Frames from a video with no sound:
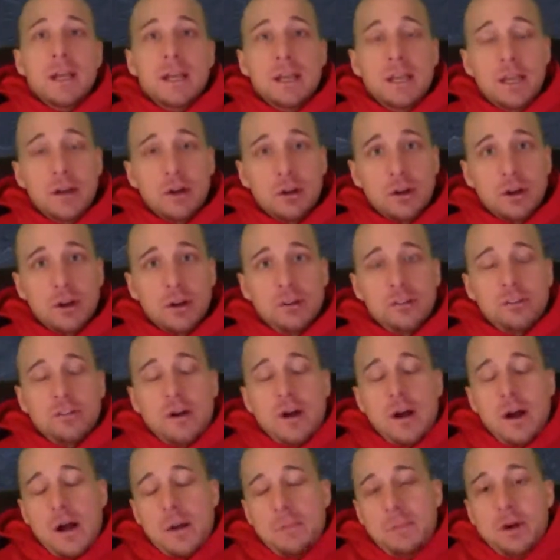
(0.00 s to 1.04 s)
Healers,
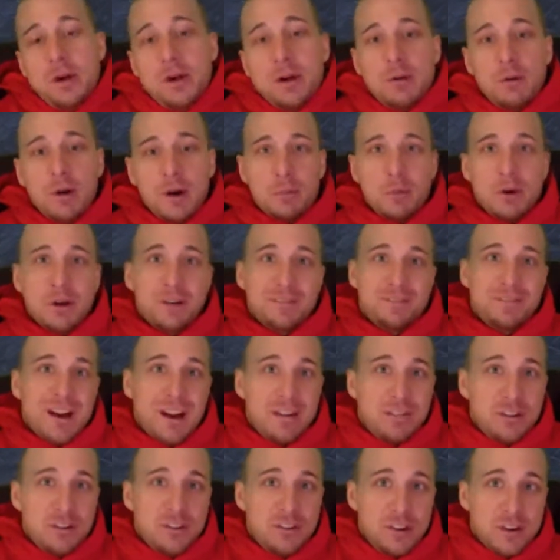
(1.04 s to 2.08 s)
you're going to want to bring
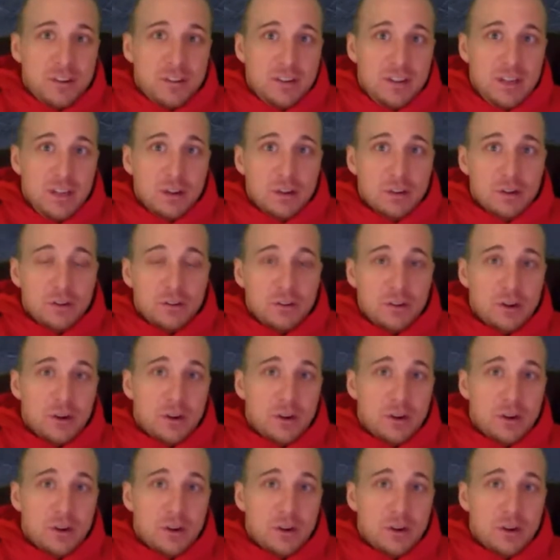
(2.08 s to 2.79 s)
5 to 6 healers.